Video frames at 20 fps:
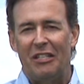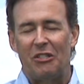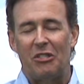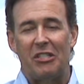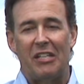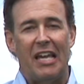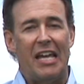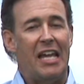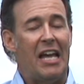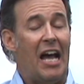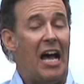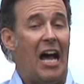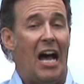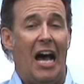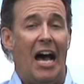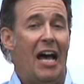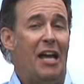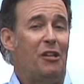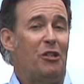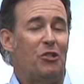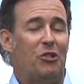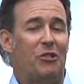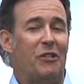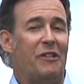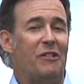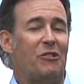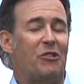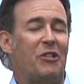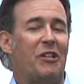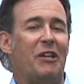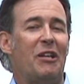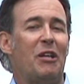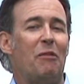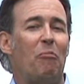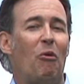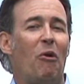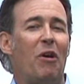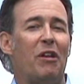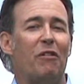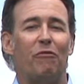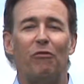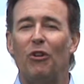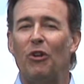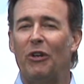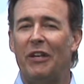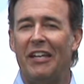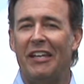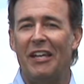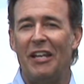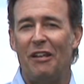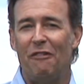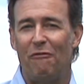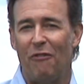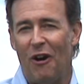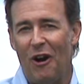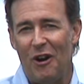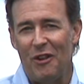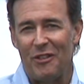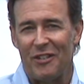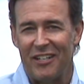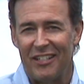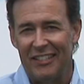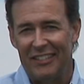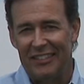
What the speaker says: to say, "I just didn't see any point of looking any farther."